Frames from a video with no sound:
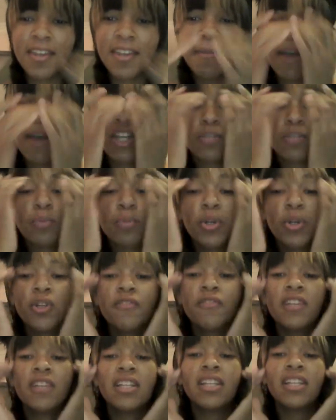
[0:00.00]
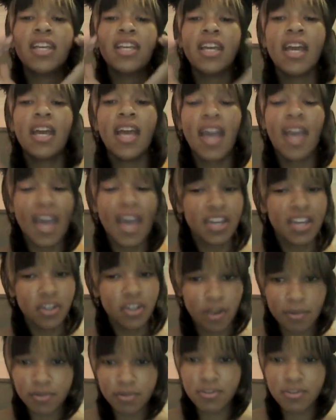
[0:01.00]
They match perfectly. And
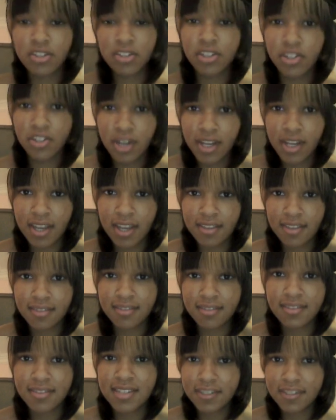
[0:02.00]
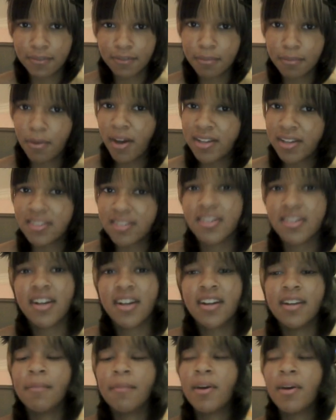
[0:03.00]
you know, I was originally trying to get this from
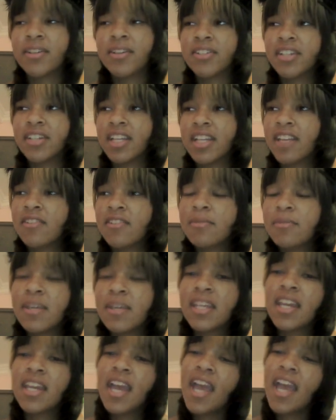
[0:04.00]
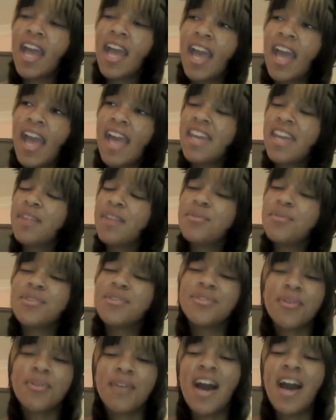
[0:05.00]
Pawstar, and Pawstar didn't give it to me. And I
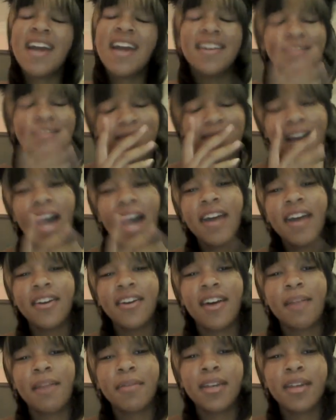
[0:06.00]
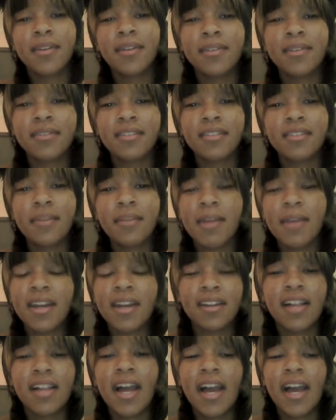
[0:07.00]
was so I'm
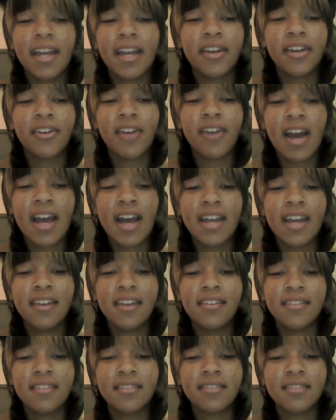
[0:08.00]
not gonna lie, I cried.